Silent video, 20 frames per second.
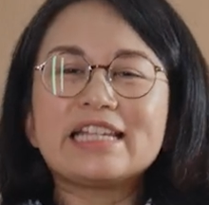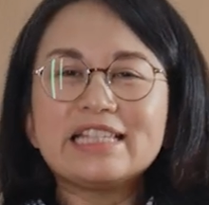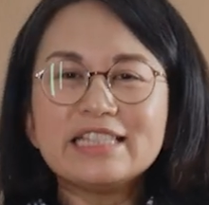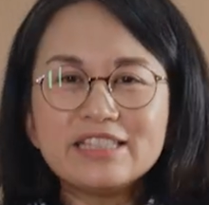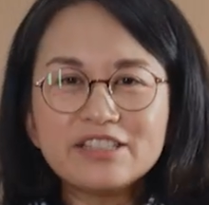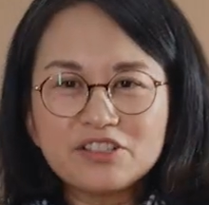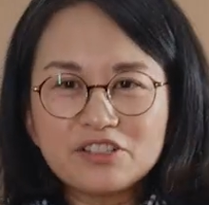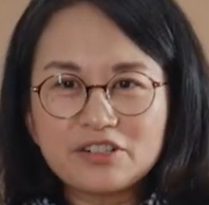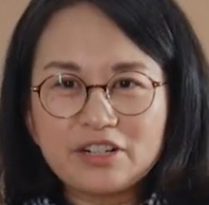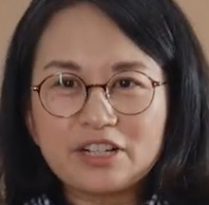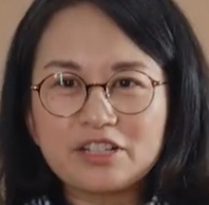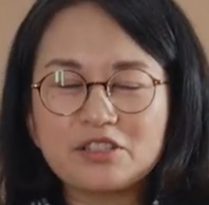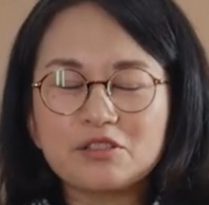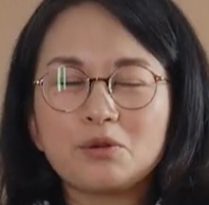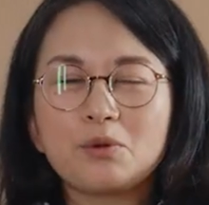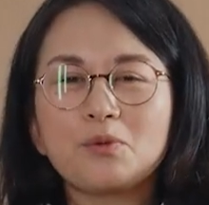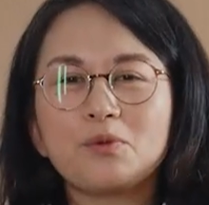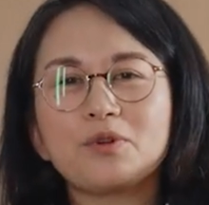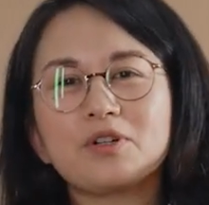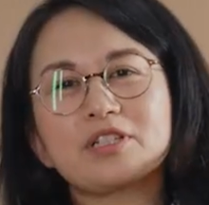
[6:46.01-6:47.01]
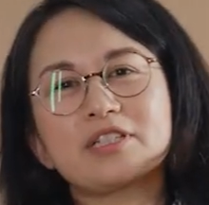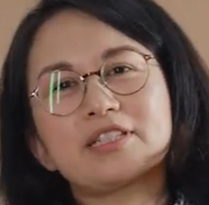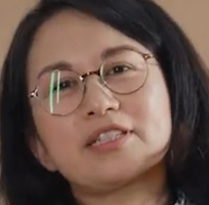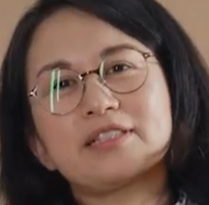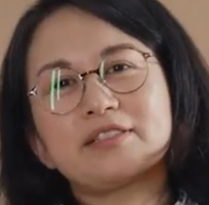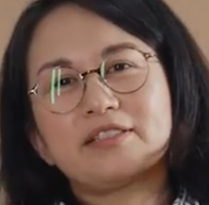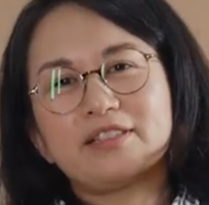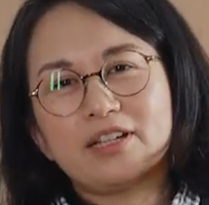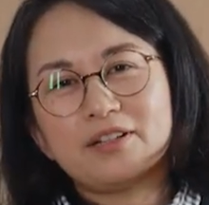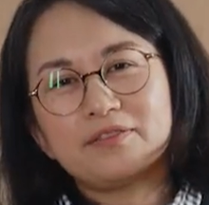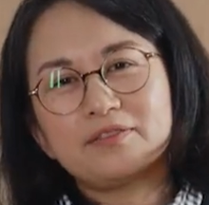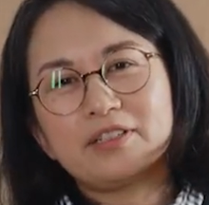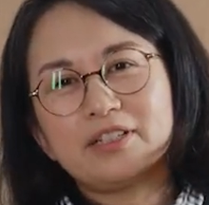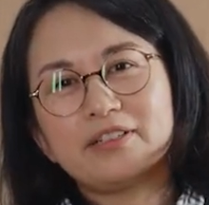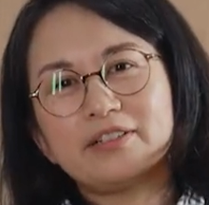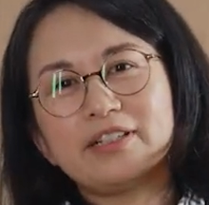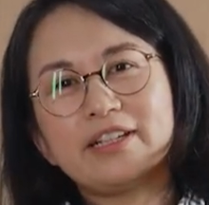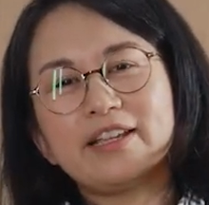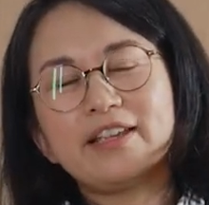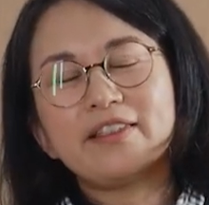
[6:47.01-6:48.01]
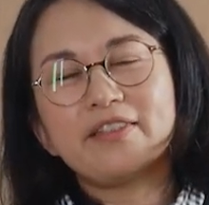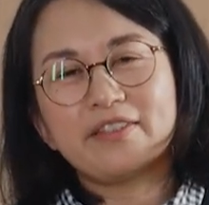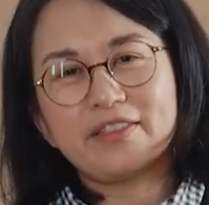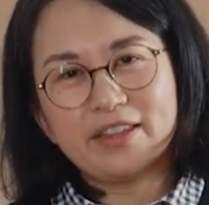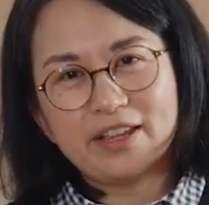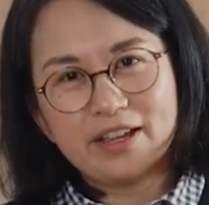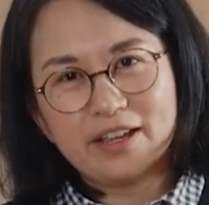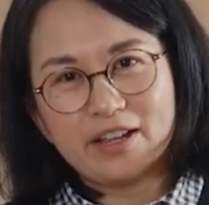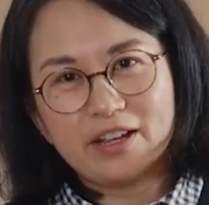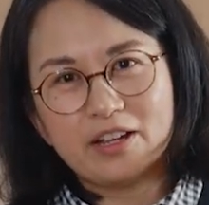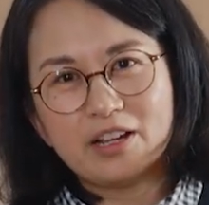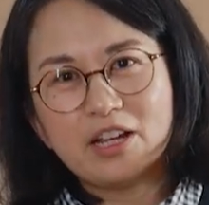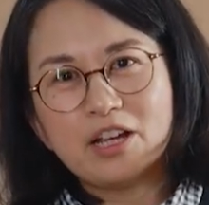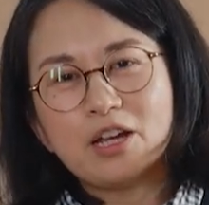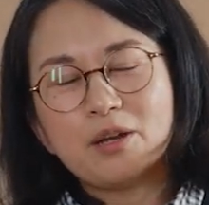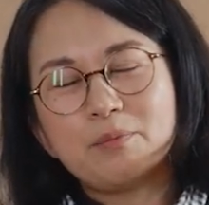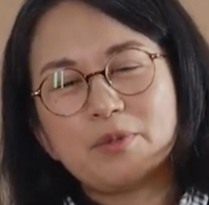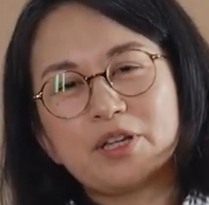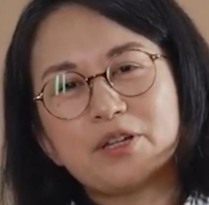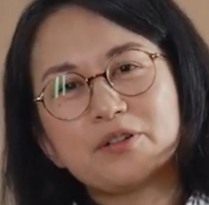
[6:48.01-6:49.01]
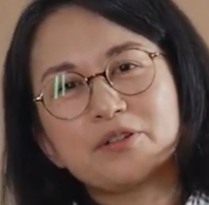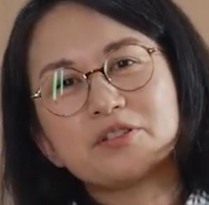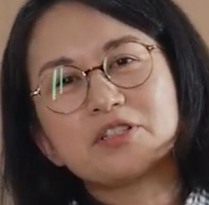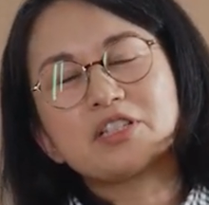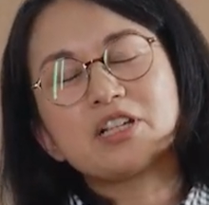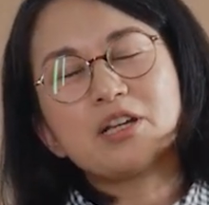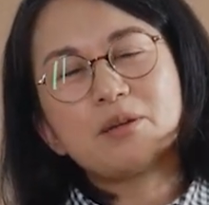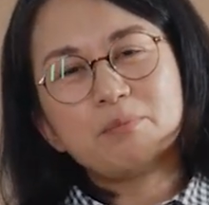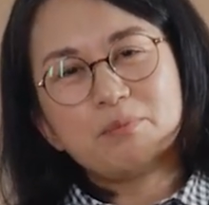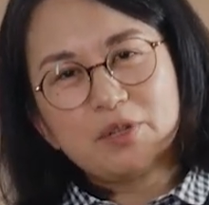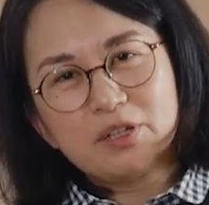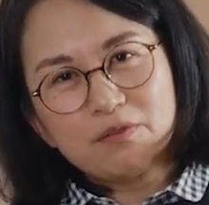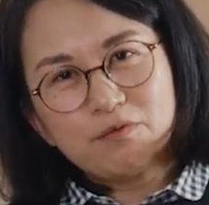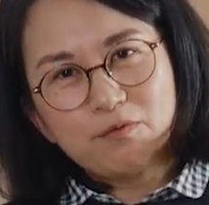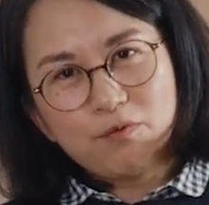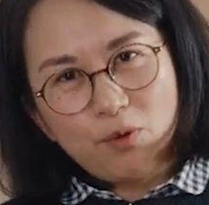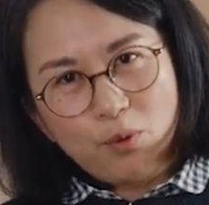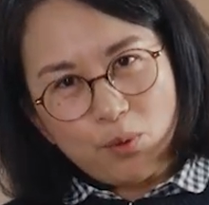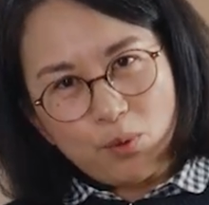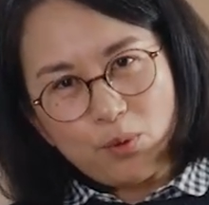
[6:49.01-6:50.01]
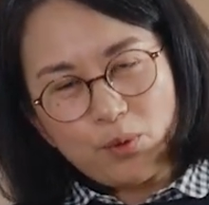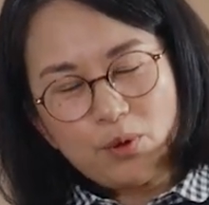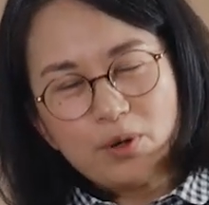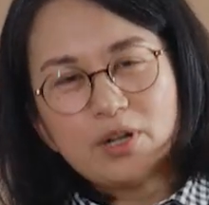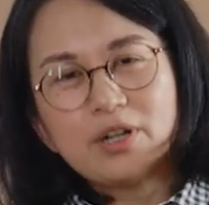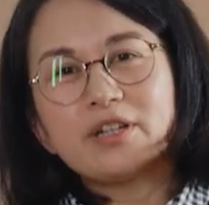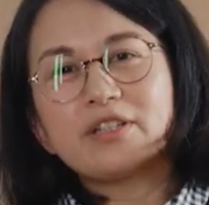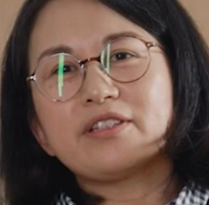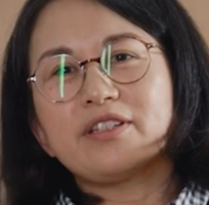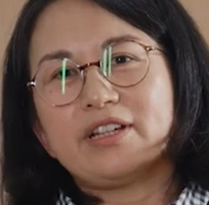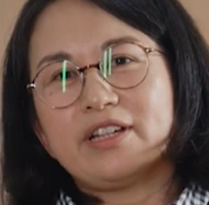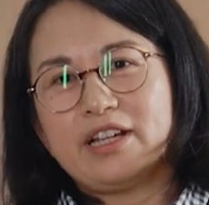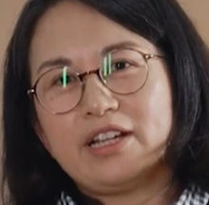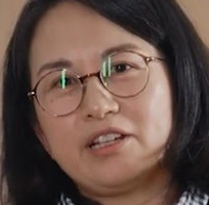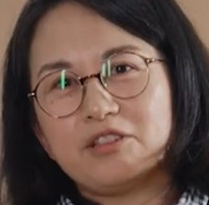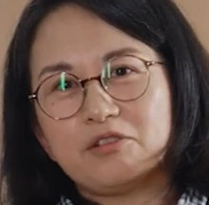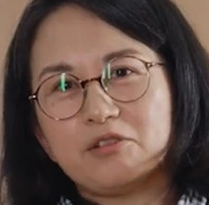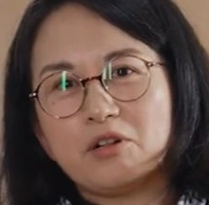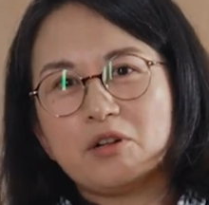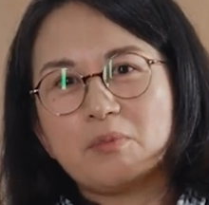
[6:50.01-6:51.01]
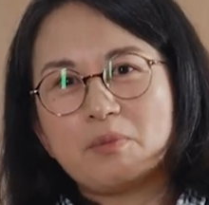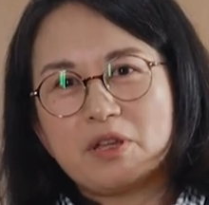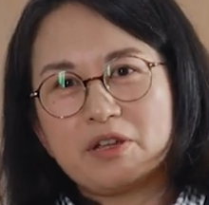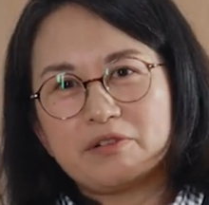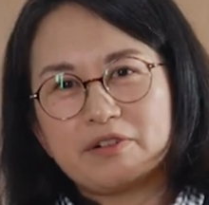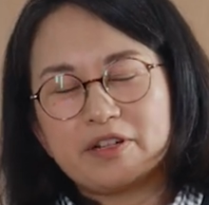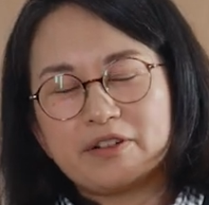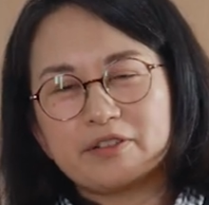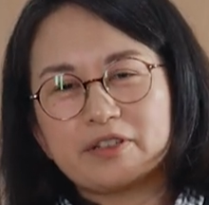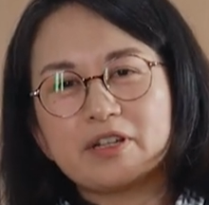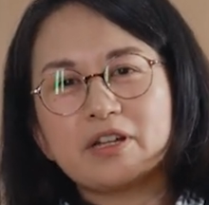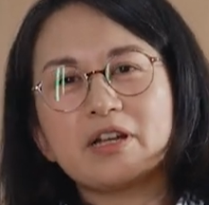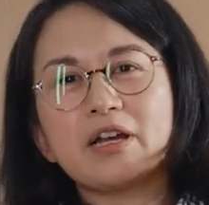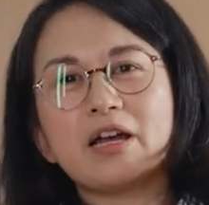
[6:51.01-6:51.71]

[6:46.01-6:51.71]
interest was definitely there, because before the Edo period,